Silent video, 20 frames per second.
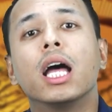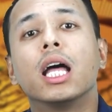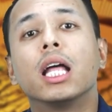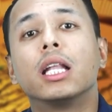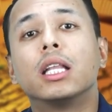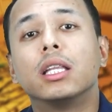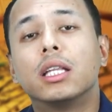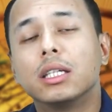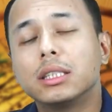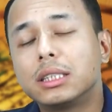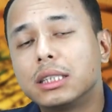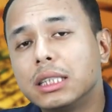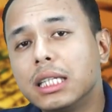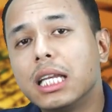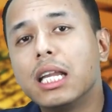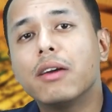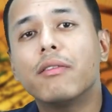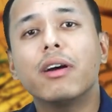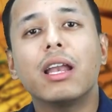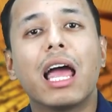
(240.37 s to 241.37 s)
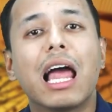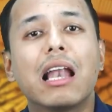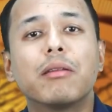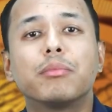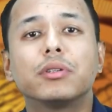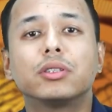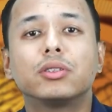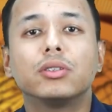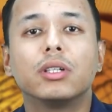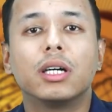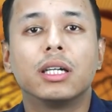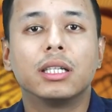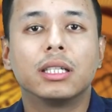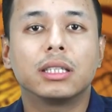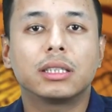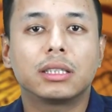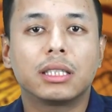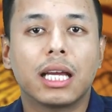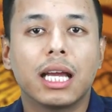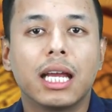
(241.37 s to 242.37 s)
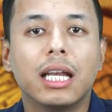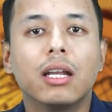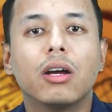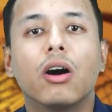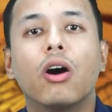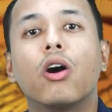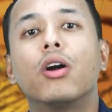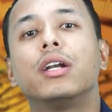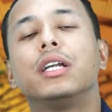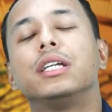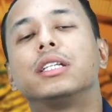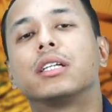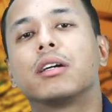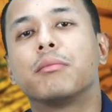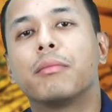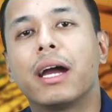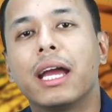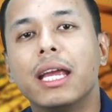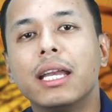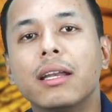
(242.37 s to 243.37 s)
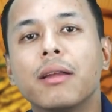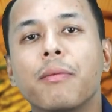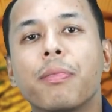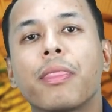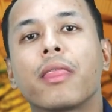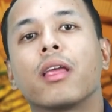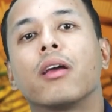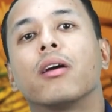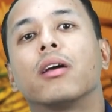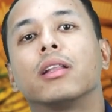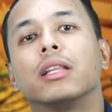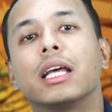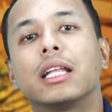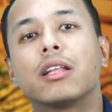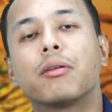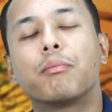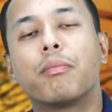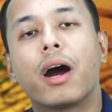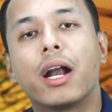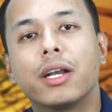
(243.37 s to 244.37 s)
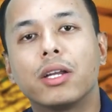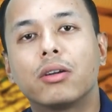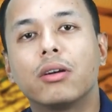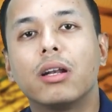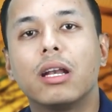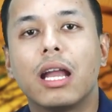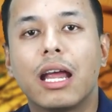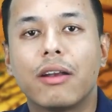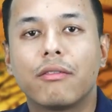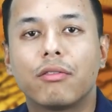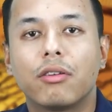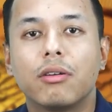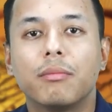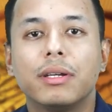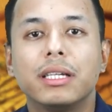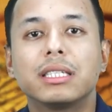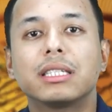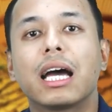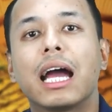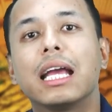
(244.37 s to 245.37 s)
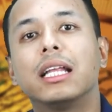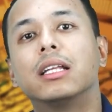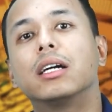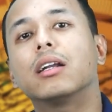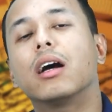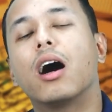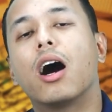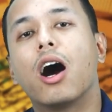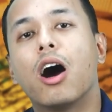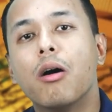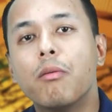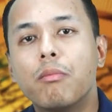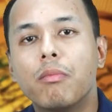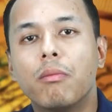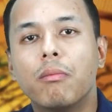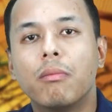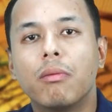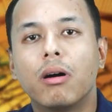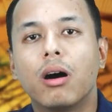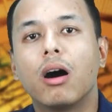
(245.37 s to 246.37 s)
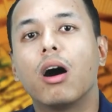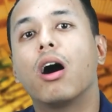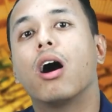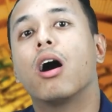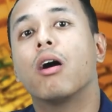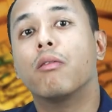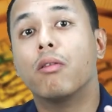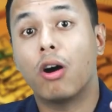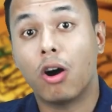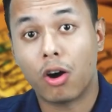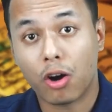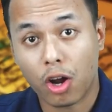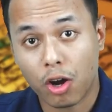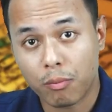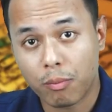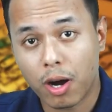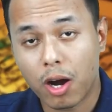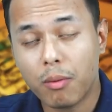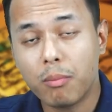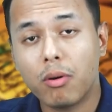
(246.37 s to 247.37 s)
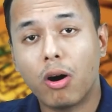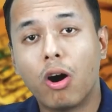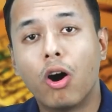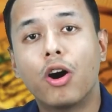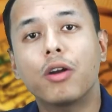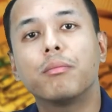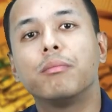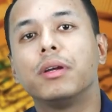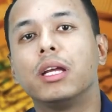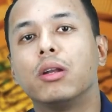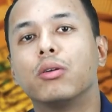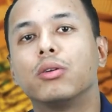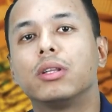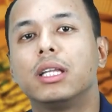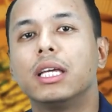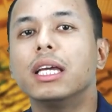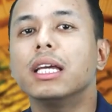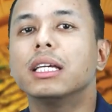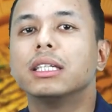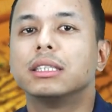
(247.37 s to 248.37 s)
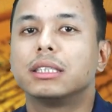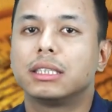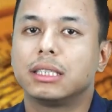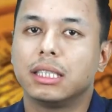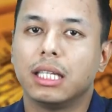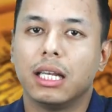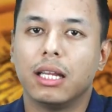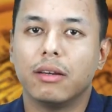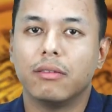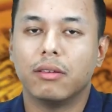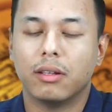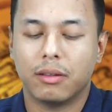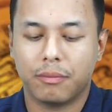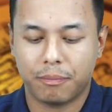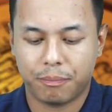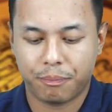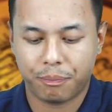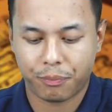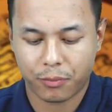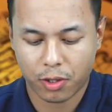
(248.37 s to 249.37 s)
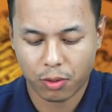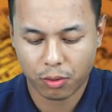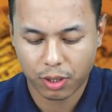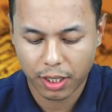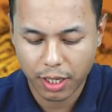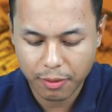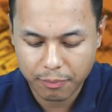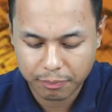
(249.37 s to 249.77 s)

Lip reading: the sea level help us to understand or determine that a particular landform is either up or above or below the sea level. Okay,